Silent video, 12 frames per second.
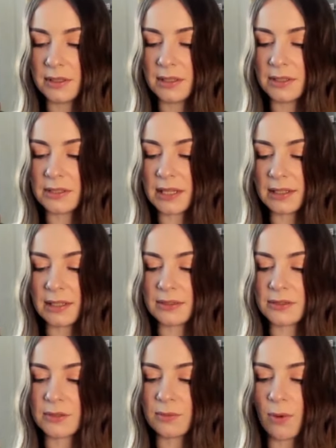
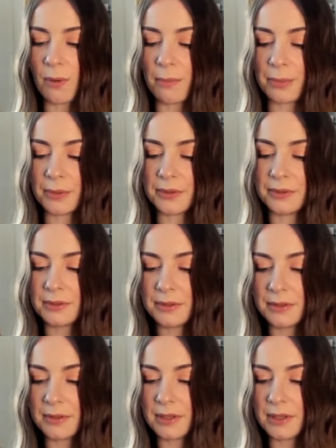Sanguine Swamp,
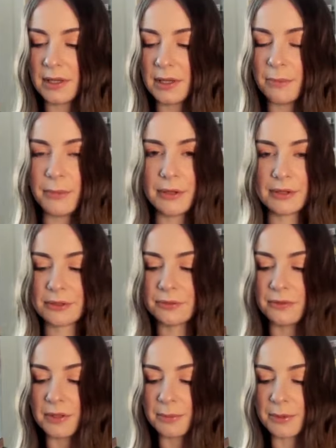Miracle
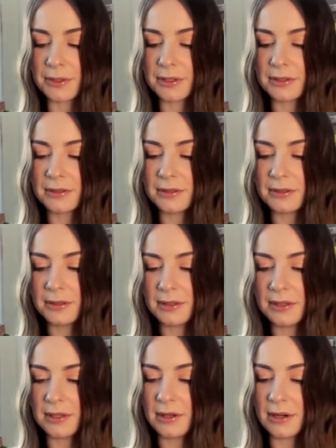Flipper,
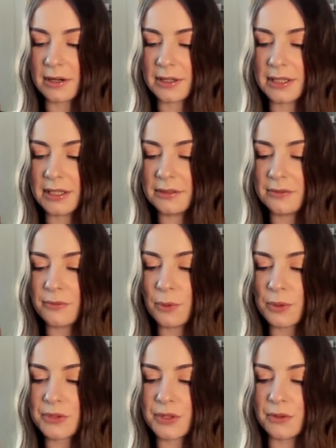Arcana
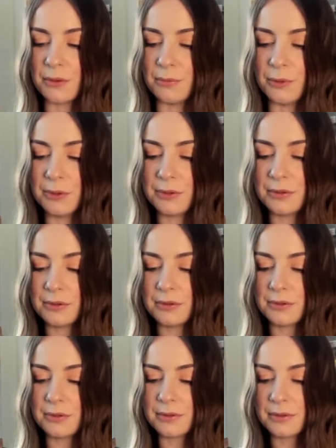Force, The Moon.
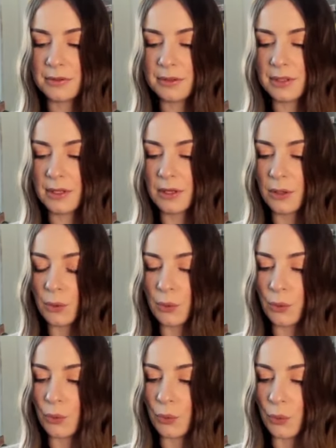
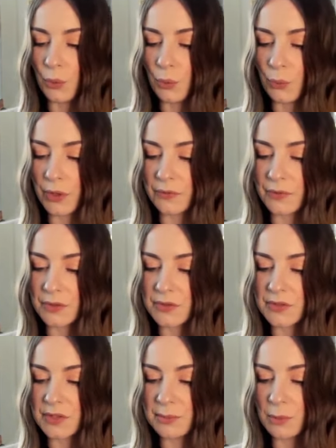Ooh, we have
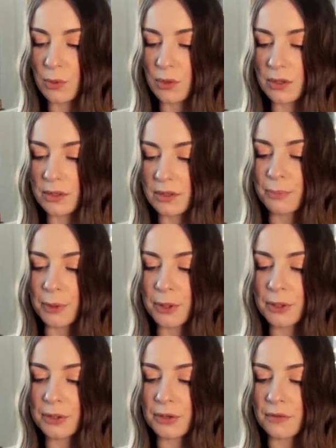Simorgh,
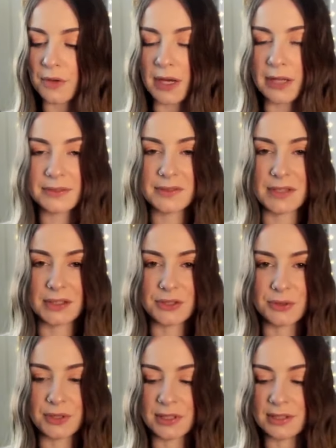Bird of
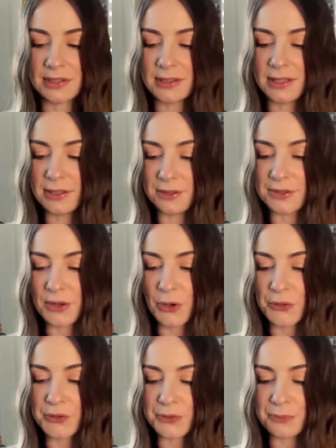Ancestry. He looks
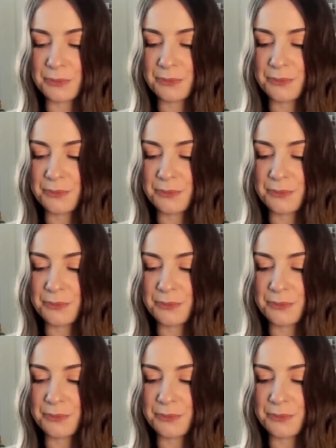awesome.